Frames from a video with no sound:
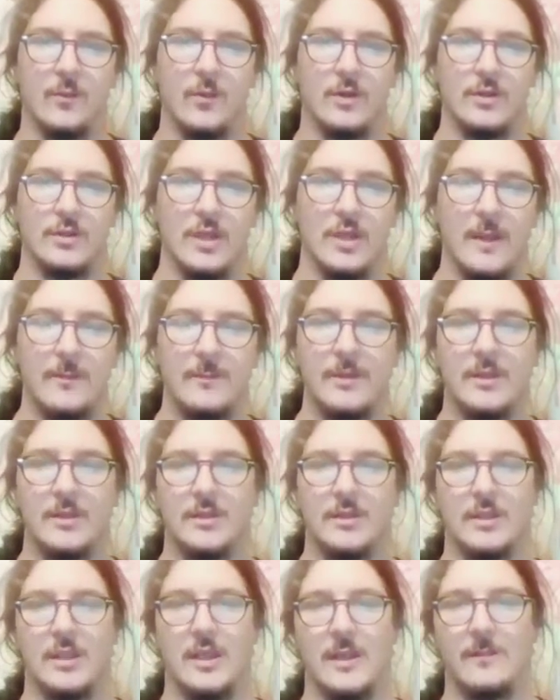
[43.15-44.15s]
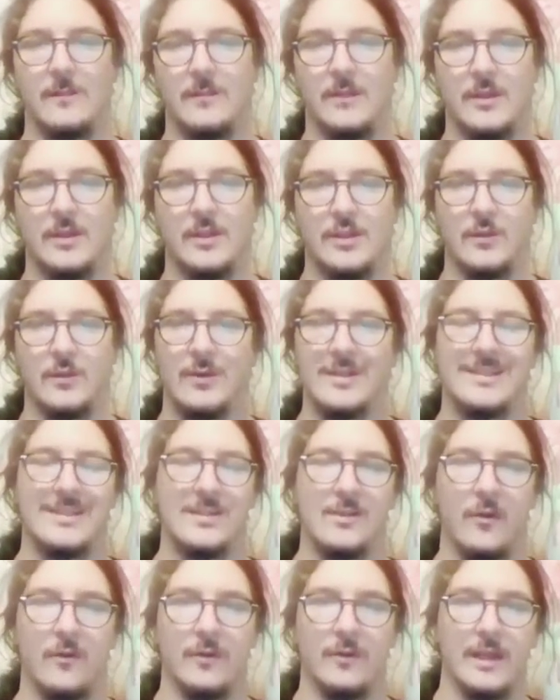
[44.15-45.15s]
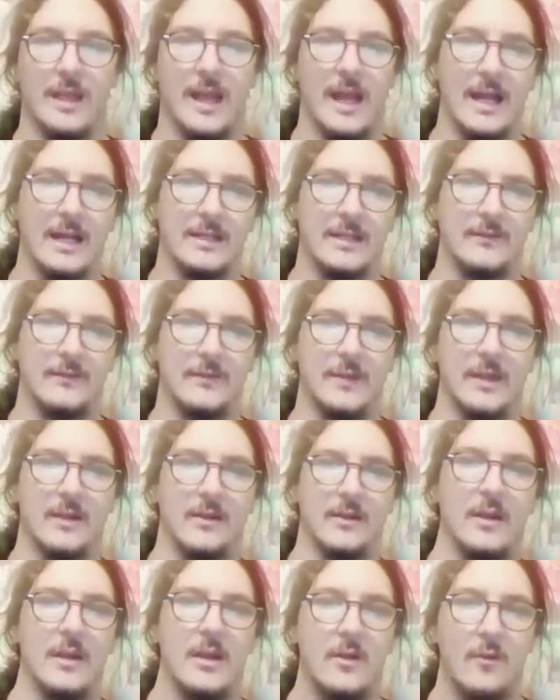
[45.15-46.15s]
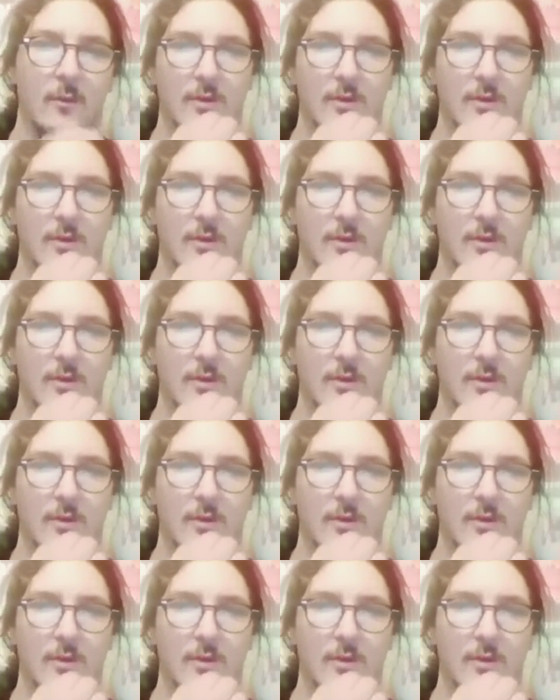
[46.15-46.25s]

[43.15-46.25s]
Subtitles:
one championship. She wasn't overly active there.